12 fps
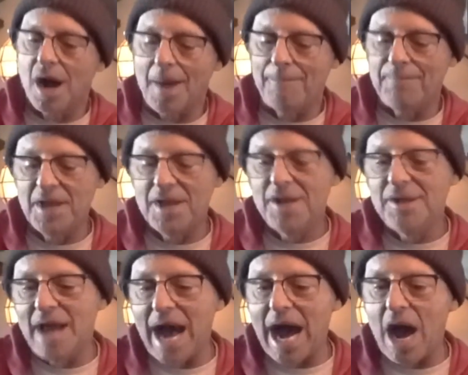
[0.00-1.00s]
Um,
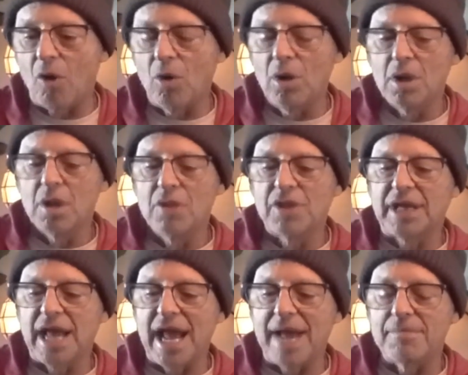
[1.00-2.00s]
now,
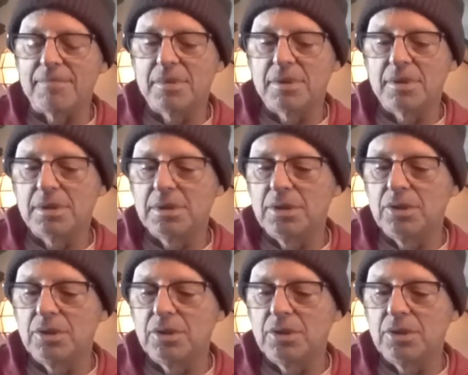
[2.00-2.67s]
the game